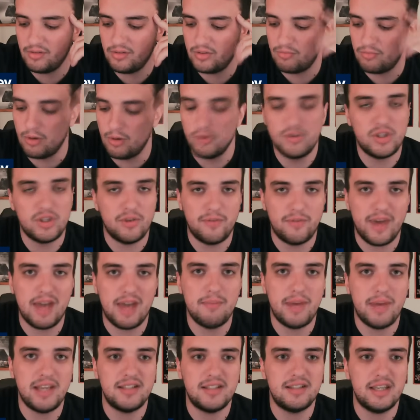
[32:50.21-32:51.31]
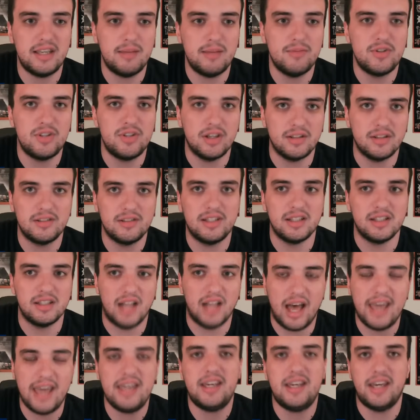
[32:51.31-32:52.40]
most of the fan base seems to
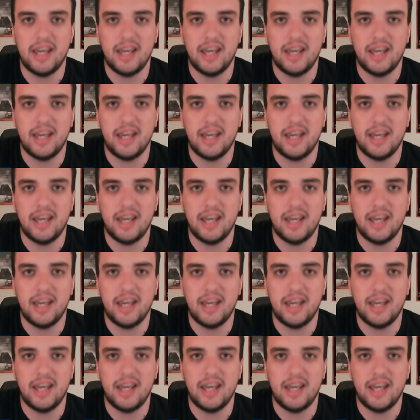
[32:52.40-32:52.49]
like